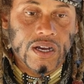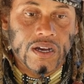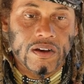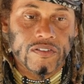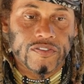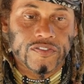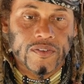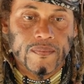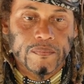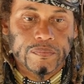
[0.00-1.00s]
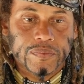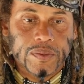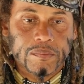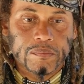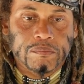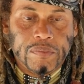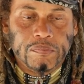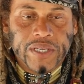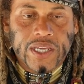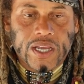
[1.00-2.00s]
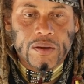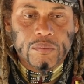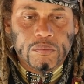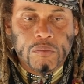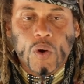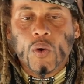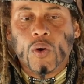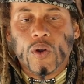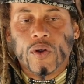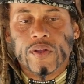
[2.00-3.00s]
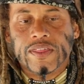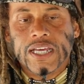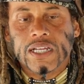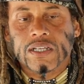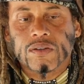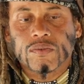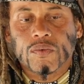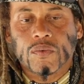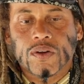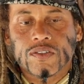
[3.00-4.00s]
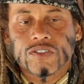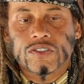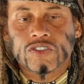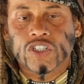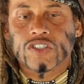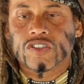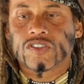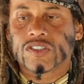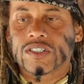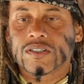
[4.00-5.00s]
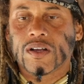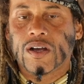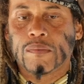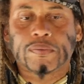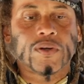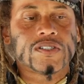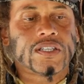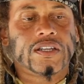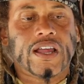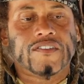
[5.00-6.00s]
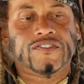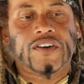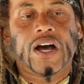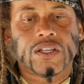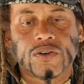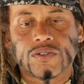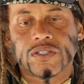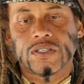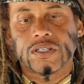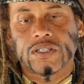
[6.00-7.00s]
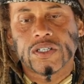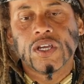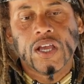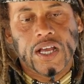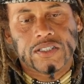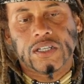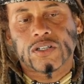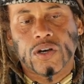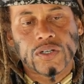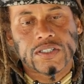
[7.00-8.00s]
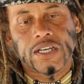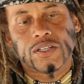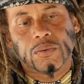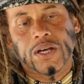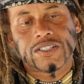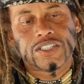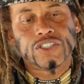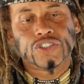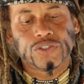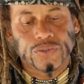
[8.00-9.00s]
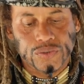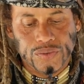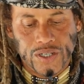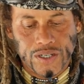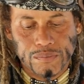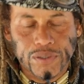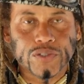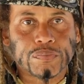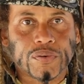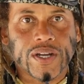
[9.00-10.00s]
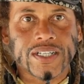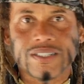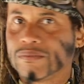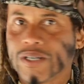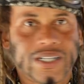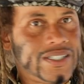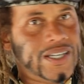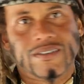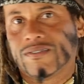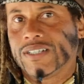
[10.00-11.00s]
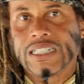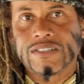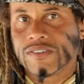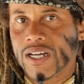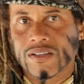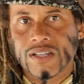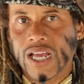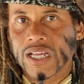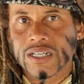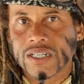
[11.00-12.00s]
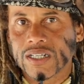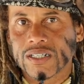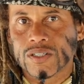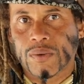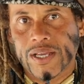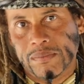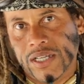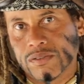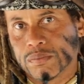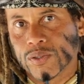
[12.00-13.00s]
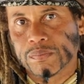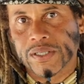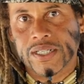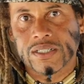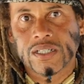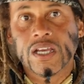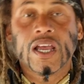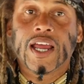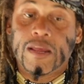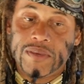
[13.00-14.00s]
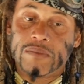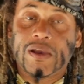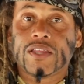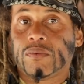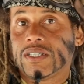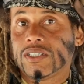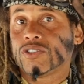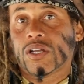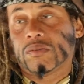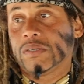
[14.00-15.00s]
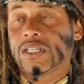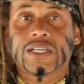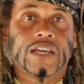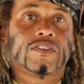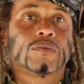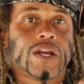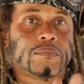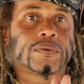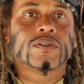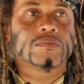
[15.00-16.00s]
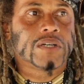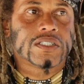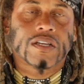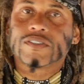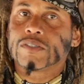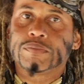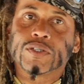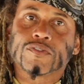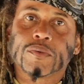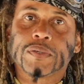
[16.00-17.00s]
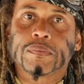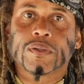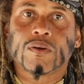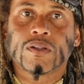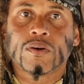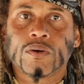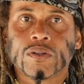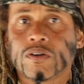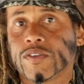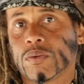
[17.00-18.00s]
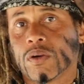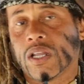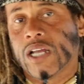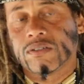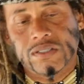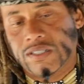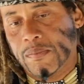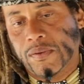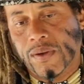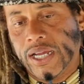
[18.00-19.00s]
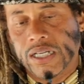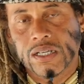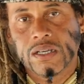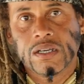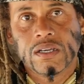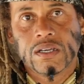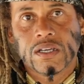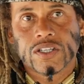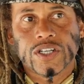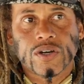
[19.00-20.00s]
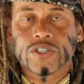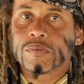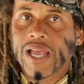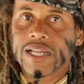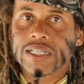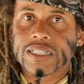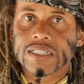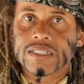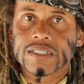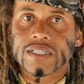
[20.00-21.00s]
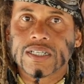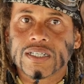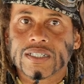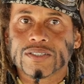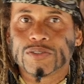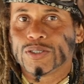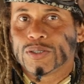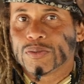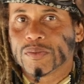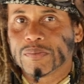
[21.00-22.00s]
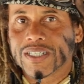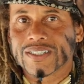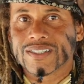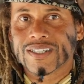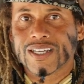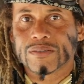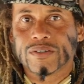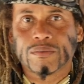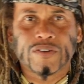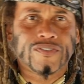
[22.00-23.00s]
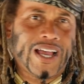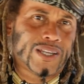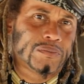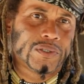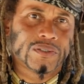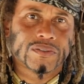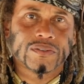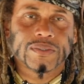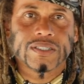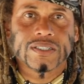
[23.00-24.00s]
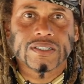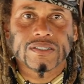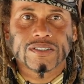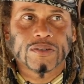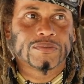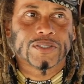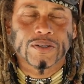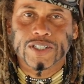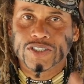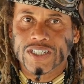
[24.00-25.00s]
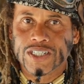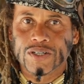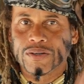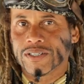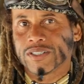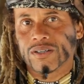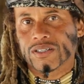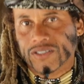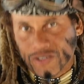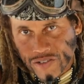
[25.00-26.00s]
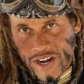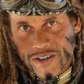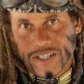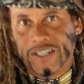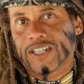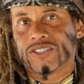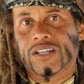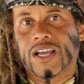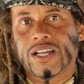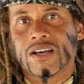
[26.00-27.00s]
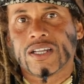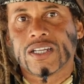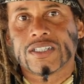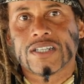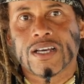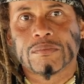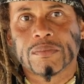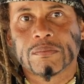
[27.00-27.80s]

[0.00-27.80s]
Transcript: of being more than just a person that follows the, as the Lakota say, the Wasichu blueprint, because I don't really follow that, the white man's blueprint. And I mean by the Wasichu, I don't mean like every white person, because there's beautiful people all over the world. I don't separate, humanity. Like, we're just human beings. Like, we're fallible. Don't get your ego, because the Creator can cut your light out at any time.